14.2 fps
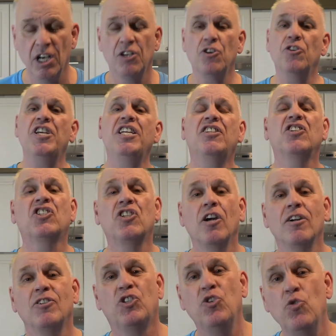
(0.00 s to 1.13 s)
You need to
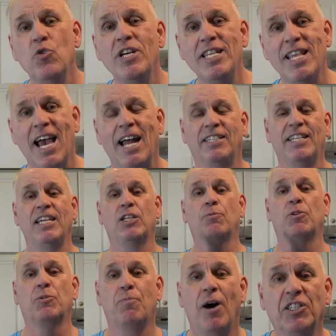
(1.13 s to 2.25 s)
start doing that. It takes
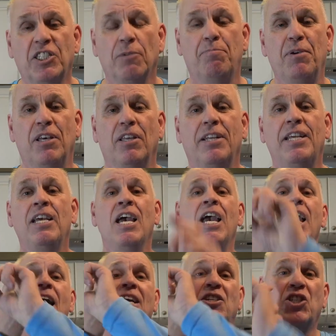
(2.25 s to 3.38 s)
responsibility
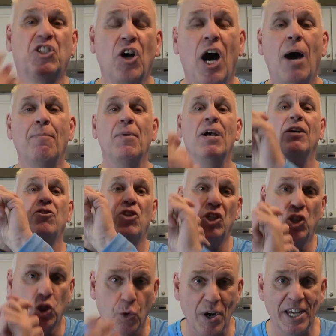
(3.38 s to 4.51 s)
and stop the
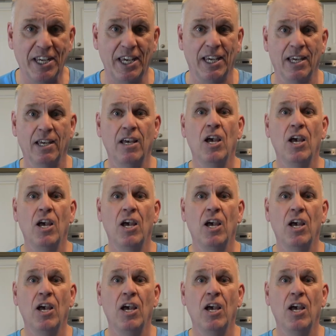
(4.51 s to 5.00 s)
drinking.